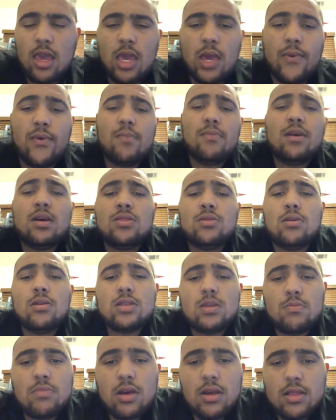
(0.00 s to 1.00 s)
And what my
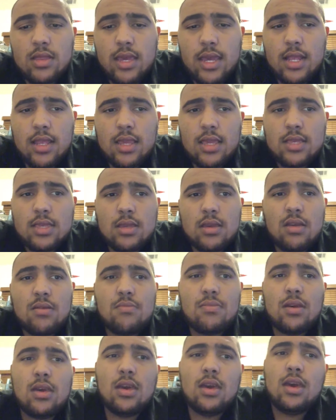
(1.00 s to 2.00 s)
thoughts about that is,
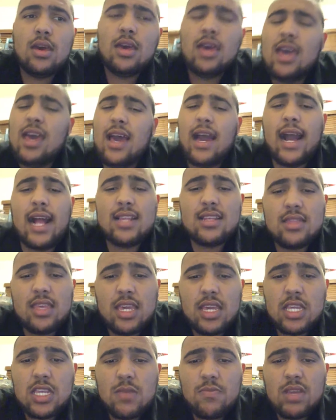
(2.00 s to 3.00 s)
I didn't
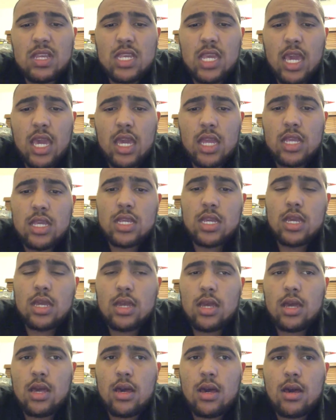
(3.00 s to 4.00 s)
think it should be changed.
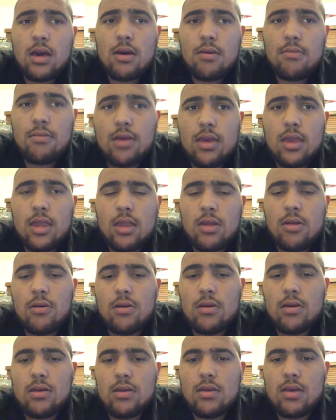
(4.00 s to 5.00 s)
You know,
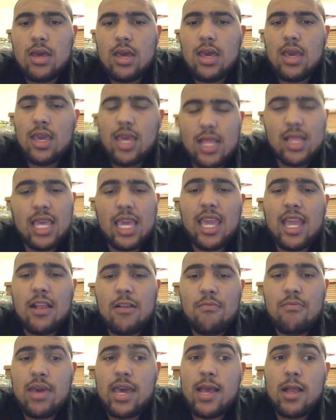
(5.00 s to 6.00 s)
in the heat
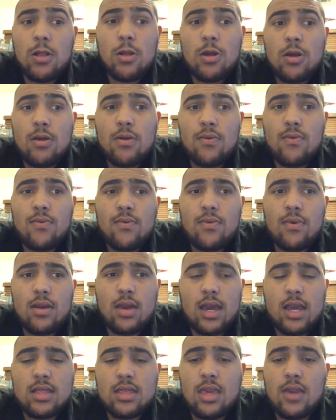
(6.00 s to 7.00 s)
of battle,
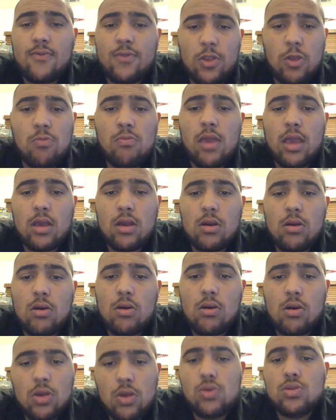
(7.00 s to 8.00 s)
I think when you make a
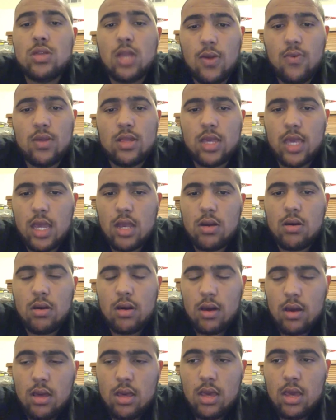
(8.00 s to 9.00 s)
call, you stick with that
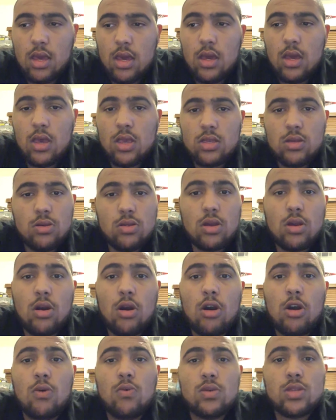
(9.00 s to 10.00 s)
call. So the
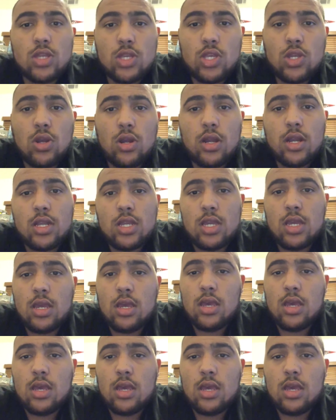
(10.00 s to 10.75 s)
call was a charge.